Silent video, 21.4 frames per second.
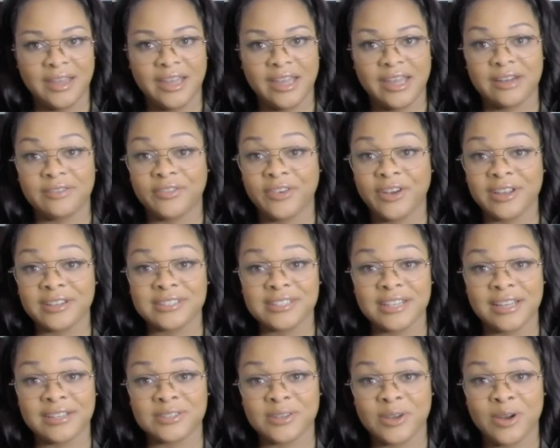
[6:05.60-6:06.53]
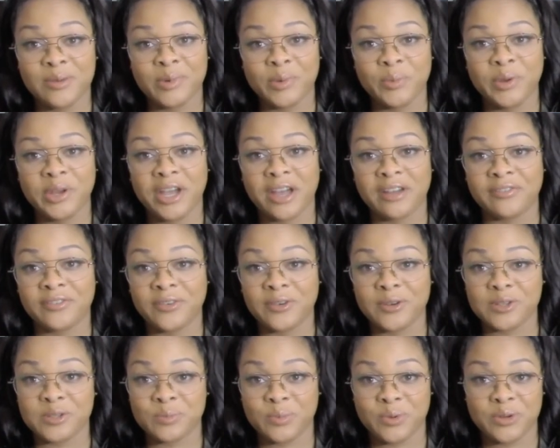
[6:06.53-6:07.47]
In Frankenstein's Army, we got
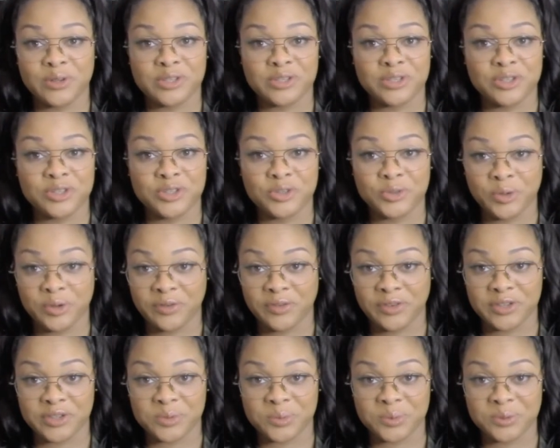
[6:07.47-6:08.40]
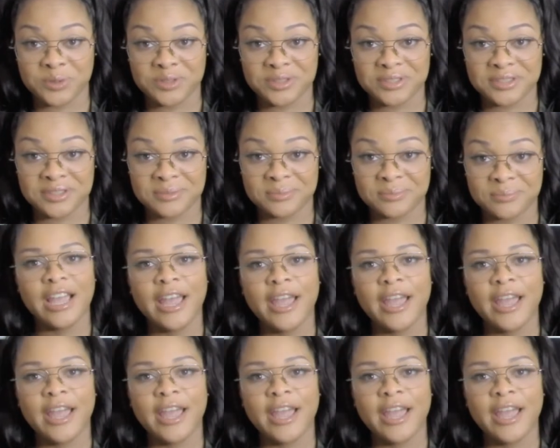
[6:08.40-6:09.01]
first person shooter visuals.